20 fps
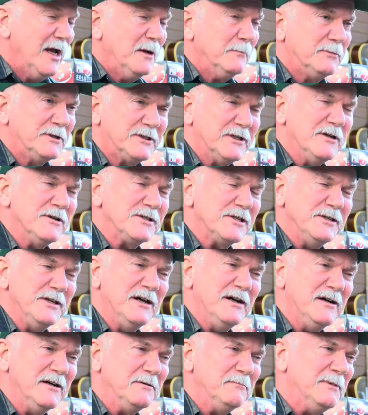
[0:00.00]
But there's a
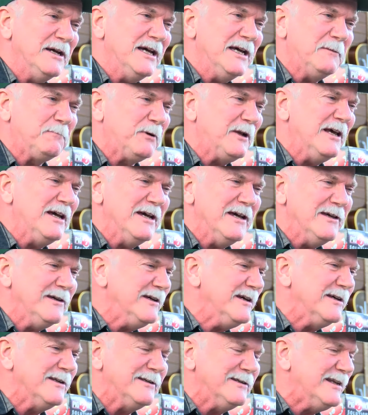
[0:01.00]
young man
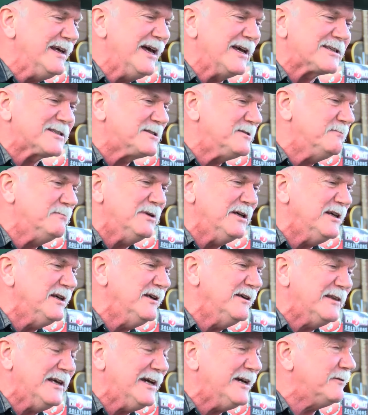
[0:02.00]
playing next to me
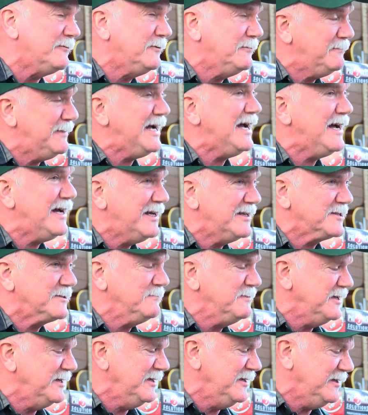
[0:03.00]
that reminds
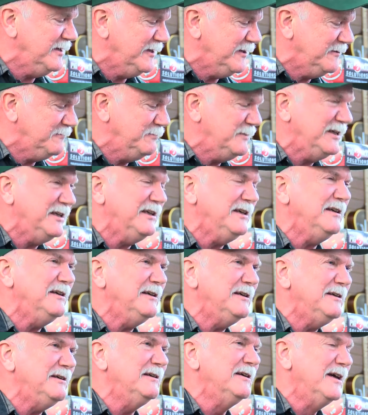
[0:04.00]
me of me.
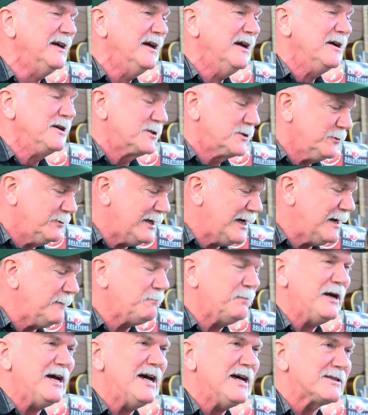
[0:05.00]
So I
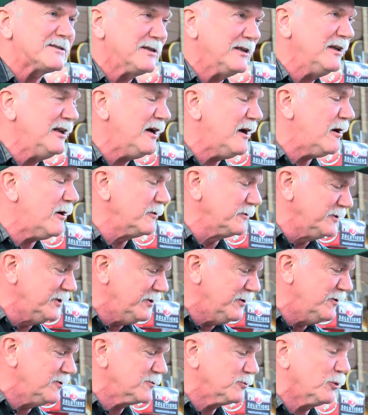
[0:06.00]
passed along
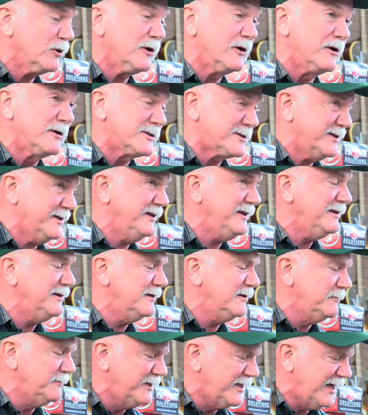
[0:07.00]
those words to
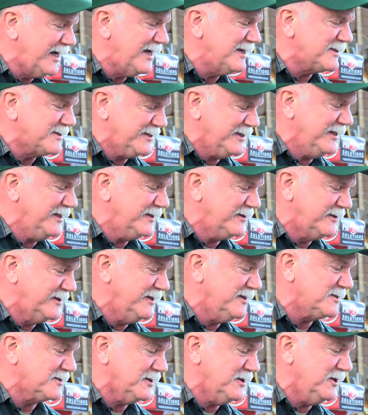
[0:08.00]
him, and I said
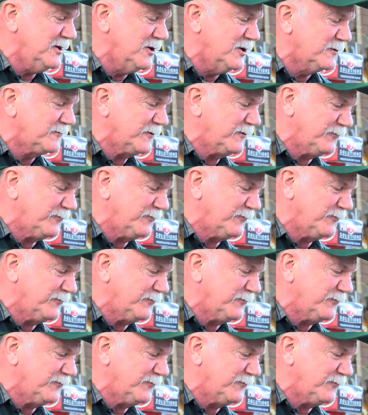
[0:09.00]
this here for